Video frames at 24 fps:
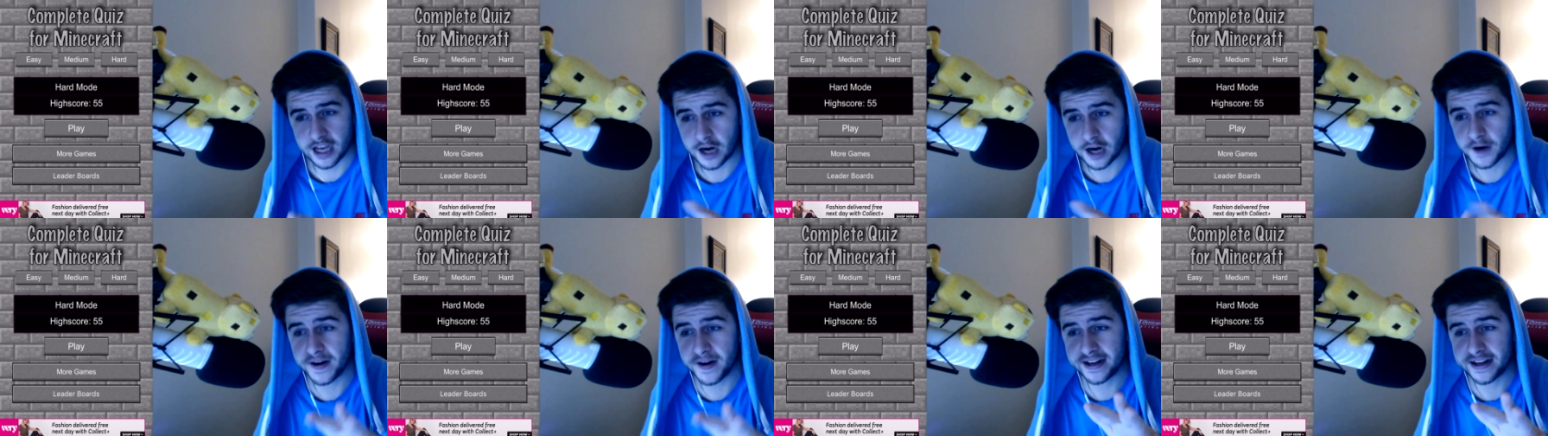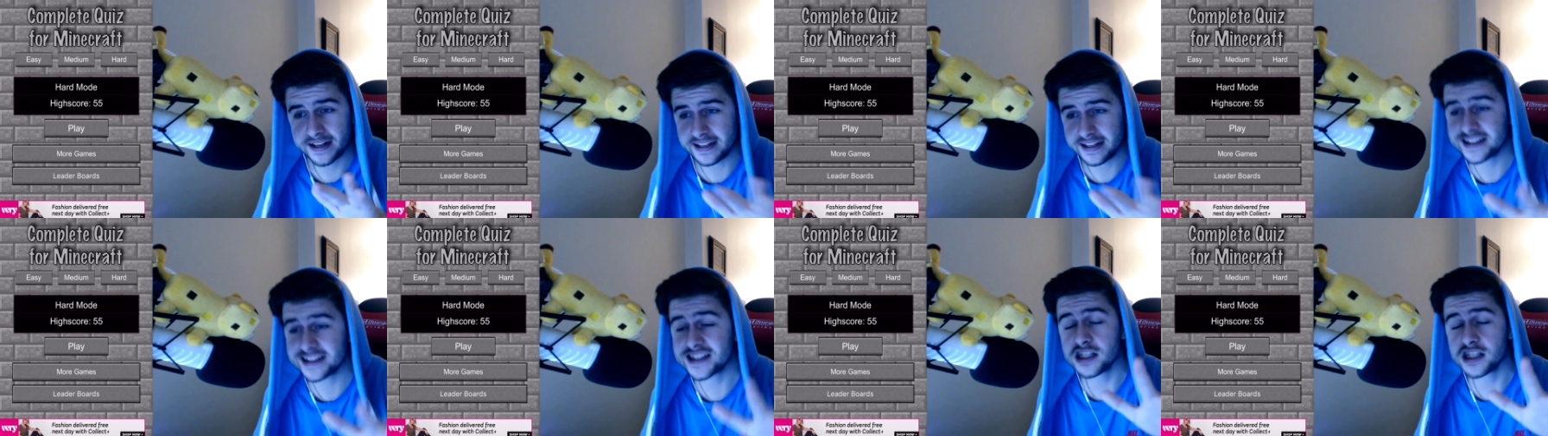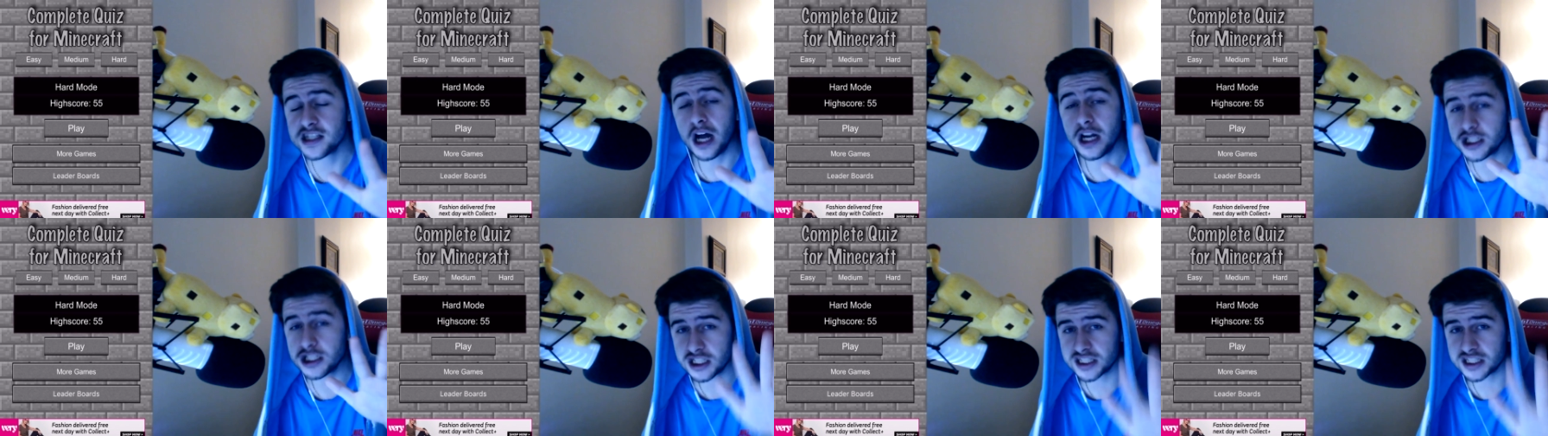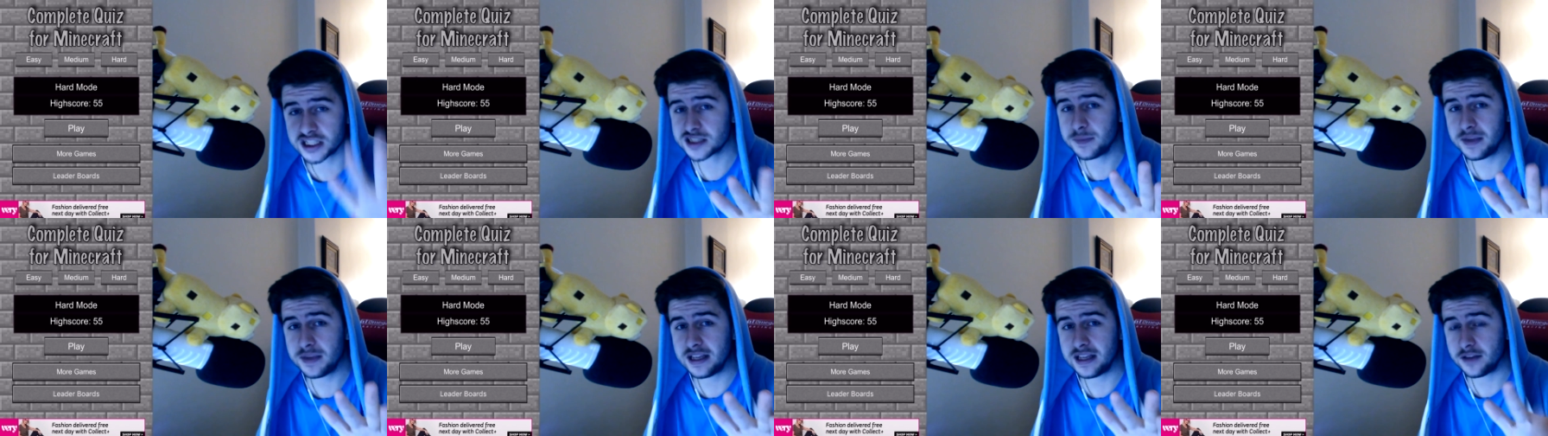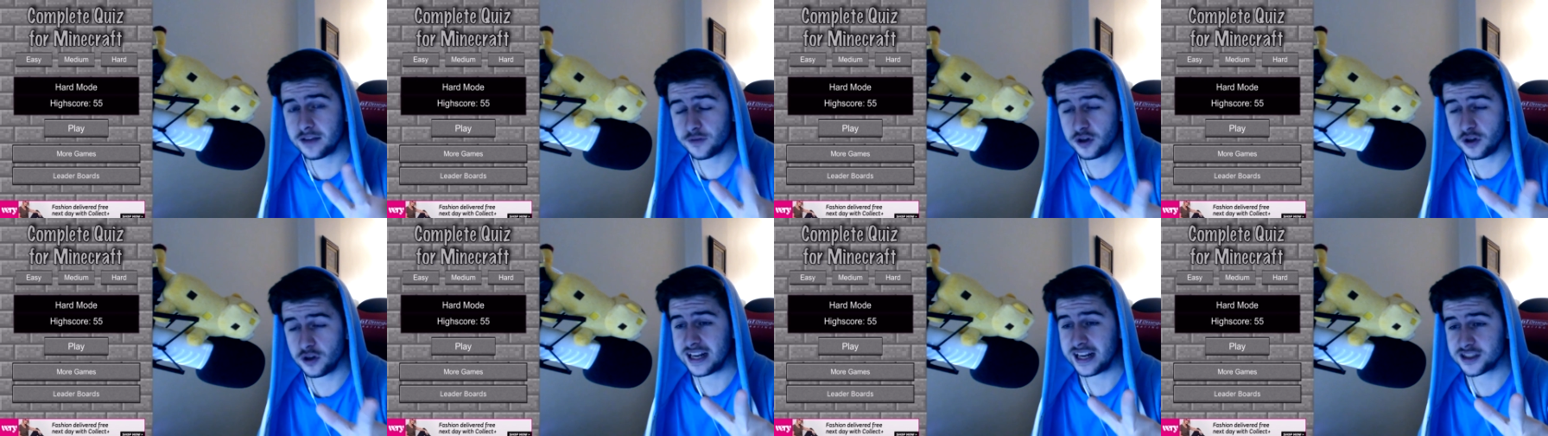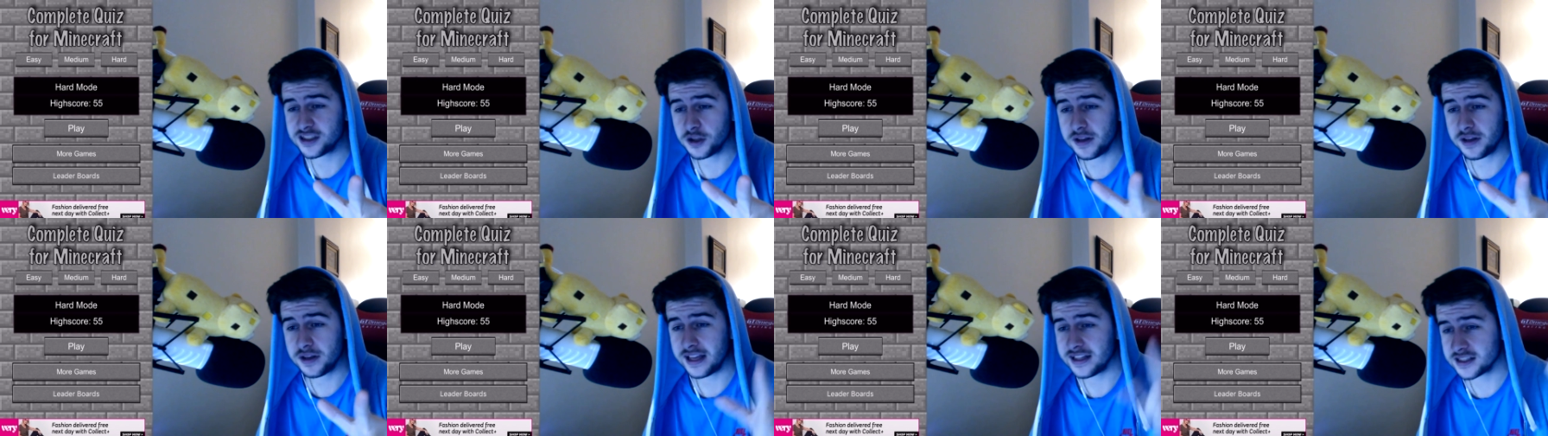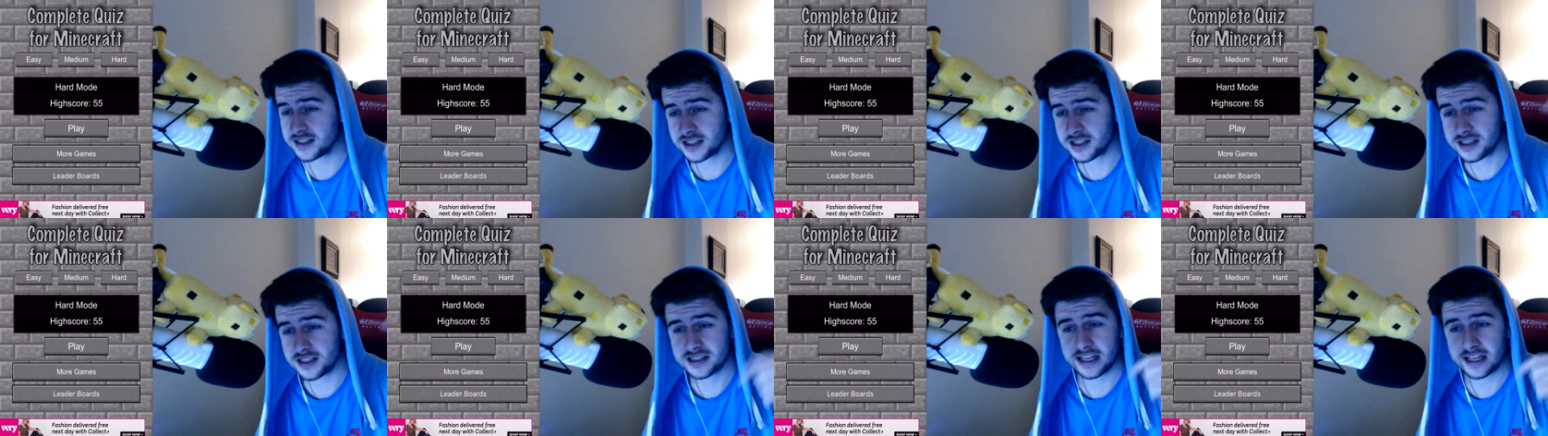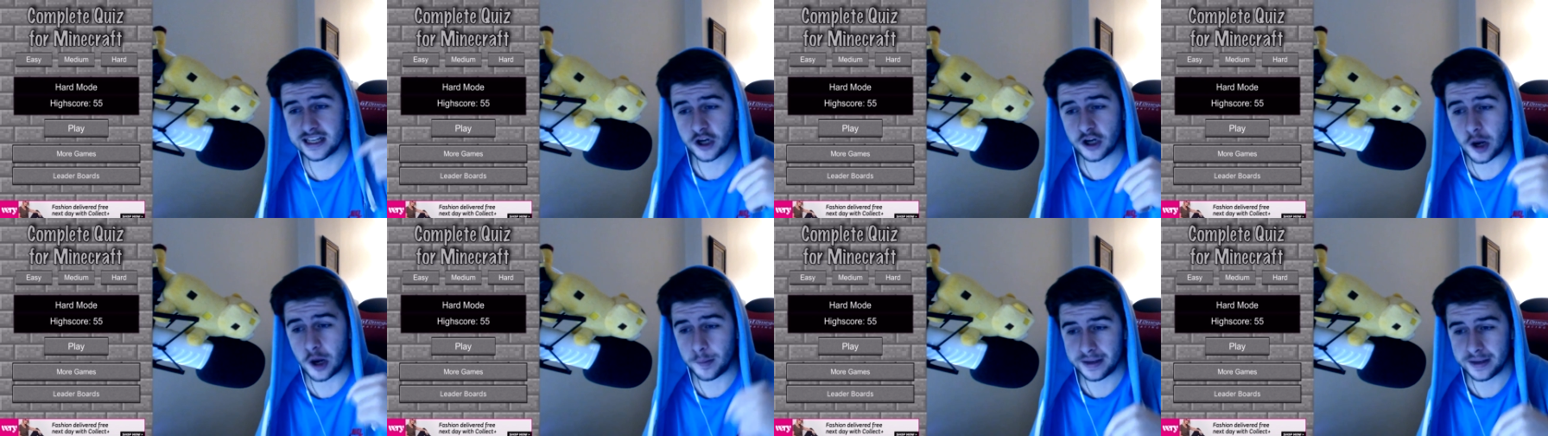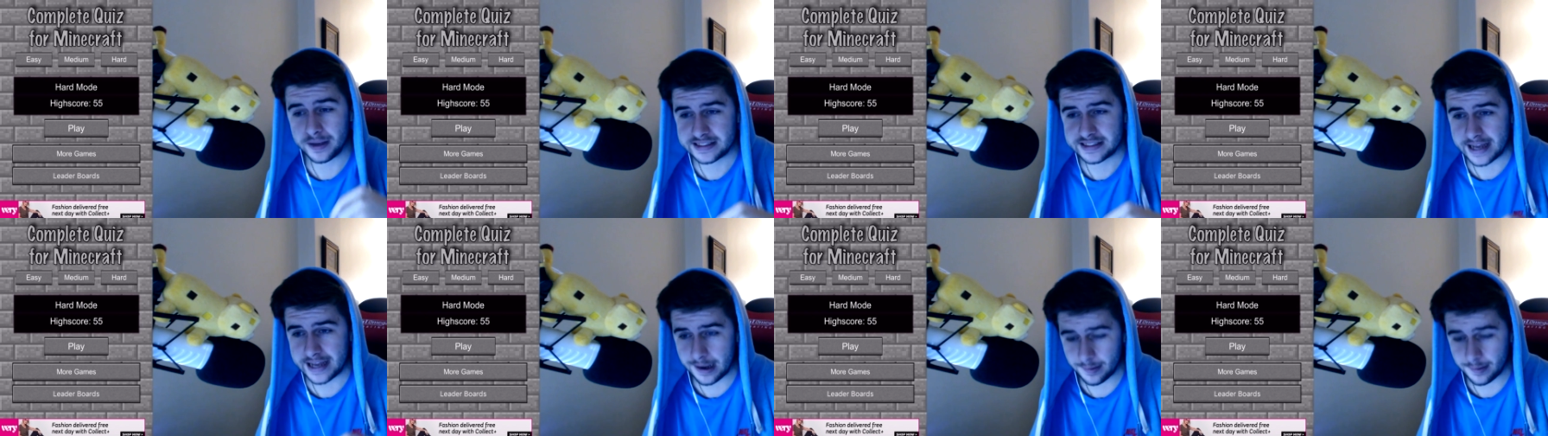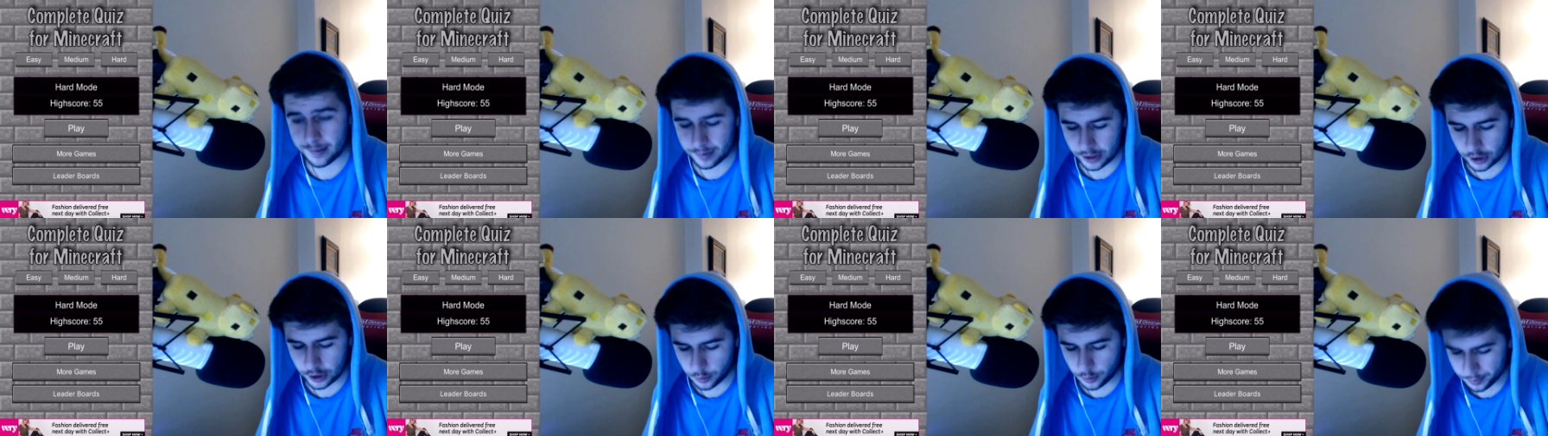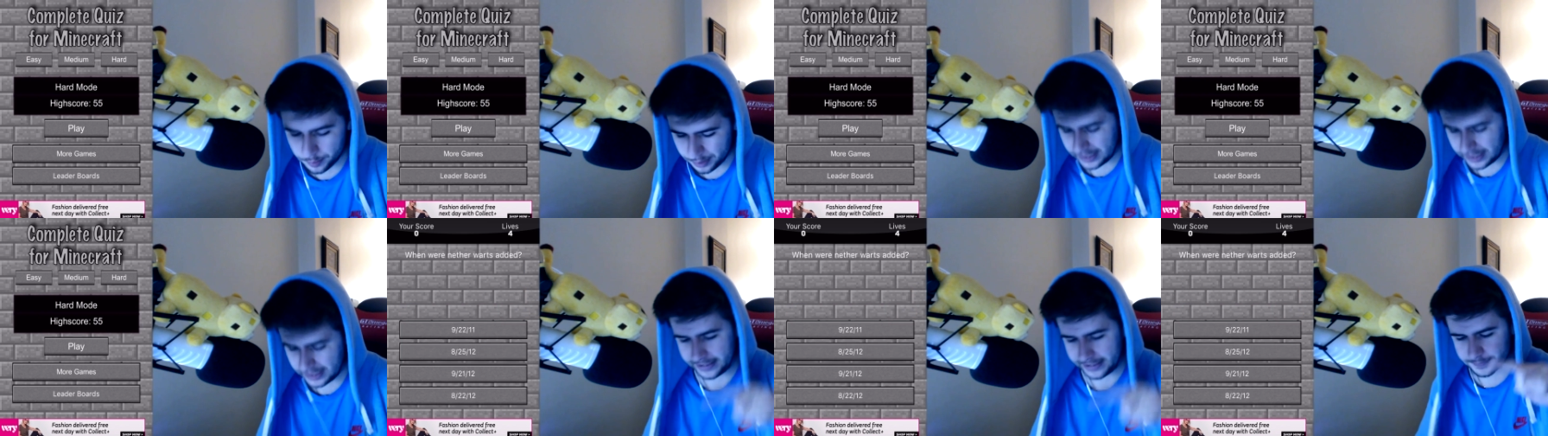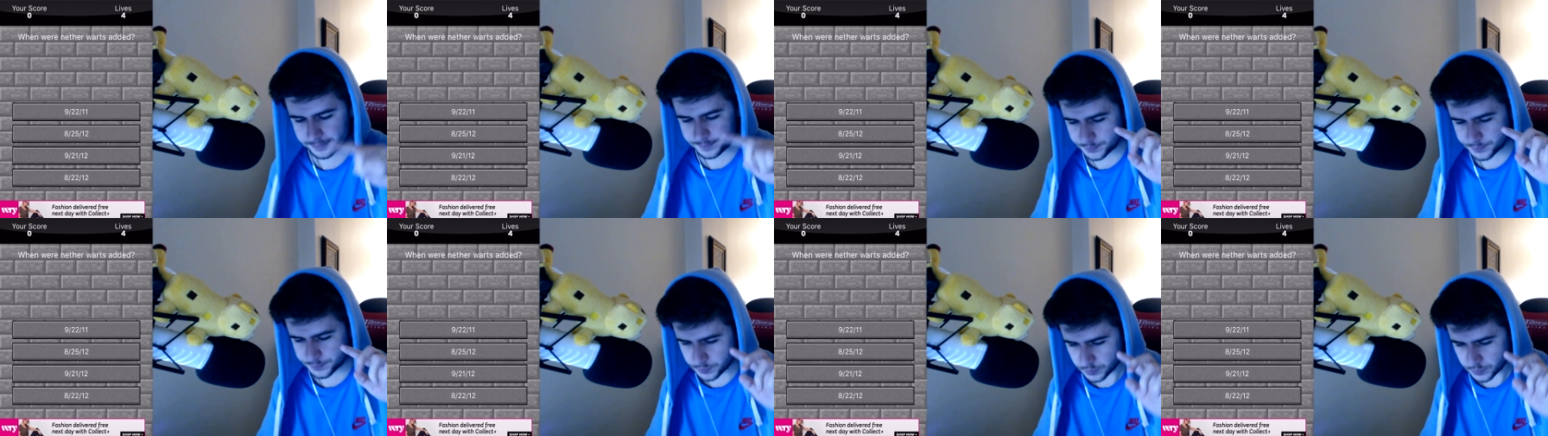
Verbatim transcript: All right, it's not just me. If you guys know the answers, then comment down below. Play.